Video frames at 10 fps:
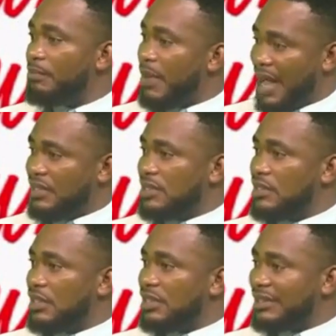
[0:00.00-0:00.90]
But
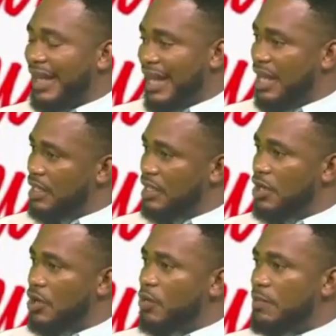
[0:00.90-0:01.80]
then
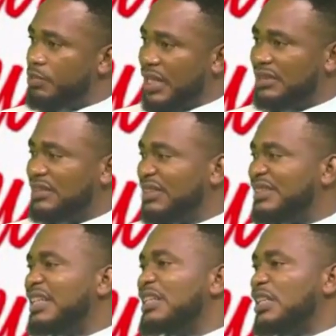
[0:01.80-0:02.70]
we practice it
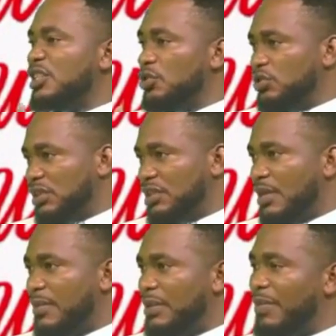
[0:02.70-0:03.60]
in the New
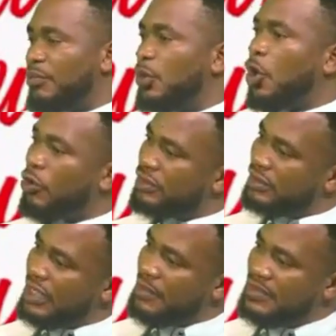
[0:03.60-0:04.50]
Testament, but we
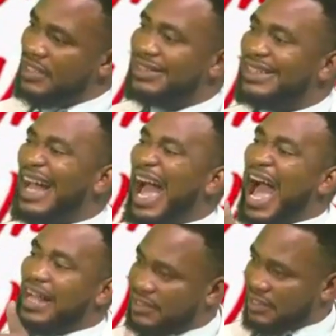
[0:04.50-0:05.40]
condemn certain
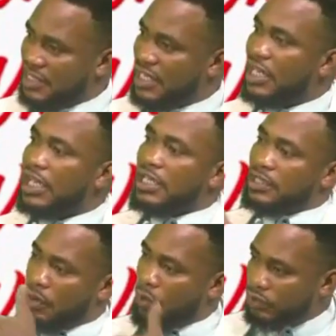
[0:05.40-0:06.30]
art in
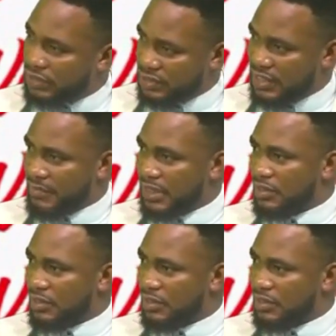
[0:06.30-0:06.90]
the Old Testament.